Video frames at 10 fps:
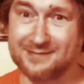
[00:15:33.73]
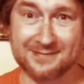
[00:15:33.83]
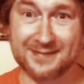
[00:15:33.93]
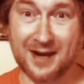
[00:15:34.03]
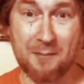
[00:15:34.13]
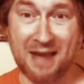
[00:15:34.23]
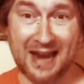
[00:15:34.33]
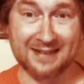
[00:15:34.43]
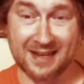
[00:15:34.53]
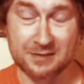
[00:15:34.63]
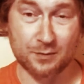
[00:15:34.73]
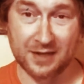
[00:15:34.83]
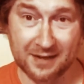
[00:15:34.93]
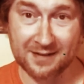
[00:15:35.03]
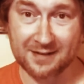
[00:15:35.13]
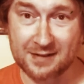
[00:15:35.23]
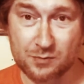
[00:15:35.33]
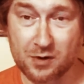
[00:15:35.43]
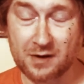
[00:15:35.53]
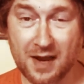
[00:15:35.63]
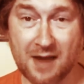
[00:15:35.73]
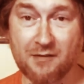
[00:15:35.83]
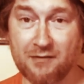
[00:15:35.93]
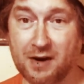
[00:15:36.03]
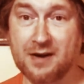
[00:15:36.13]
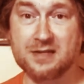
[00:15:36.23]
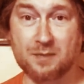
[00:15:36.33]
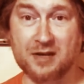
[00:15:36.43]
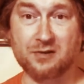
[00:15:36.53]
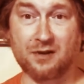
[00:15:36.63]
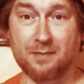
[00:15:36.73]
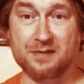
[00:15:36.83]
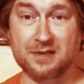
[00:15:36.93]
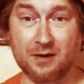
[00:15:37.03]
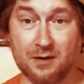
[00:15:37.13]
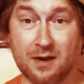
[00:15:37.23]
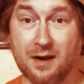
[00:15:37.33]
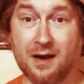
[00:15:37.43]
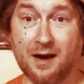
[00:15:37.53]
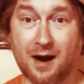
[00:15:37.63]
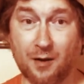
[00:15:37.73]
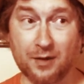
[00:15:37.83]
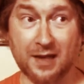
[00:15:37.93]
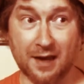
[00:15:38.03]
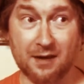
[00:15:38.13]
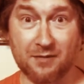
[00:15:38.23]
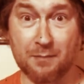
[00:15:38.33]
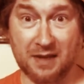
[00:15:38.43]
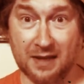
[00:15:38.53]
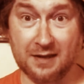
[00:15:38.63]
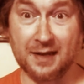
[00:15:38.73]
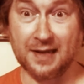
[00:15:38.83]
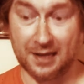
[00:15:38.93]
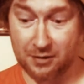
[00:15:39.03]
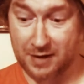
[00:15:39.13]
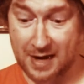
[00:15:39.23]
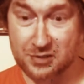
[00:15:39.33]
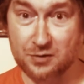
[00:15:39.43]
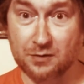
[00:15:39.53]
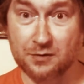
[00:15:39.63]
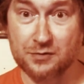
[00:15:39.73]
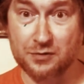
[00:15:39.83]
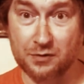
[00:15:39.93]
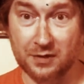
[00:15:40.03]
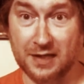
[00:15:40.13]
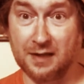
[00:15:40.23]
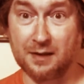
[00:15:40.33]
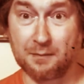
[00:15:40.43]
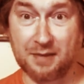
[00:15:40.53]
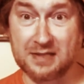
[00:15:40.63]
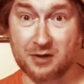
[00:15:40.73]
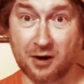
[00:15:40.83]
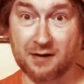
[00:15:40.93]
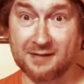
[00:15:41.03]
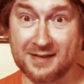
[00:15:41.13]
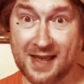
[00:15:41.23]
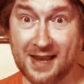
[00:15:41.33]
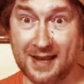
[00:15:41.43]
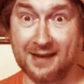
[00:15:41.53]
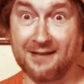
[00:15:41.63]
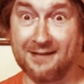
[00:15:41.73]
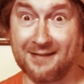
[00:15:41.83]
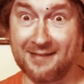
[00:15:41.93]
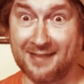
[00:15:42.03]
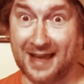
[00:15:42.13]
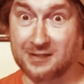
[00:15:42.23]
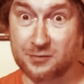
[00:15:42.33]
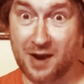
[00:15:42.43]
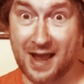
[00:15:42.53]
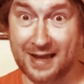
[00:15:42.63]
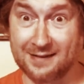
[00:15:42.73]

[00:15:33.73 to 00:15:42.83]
come back next week, because we're going to have a very special episode on account of it being International Truly Bizarre Day. That's right.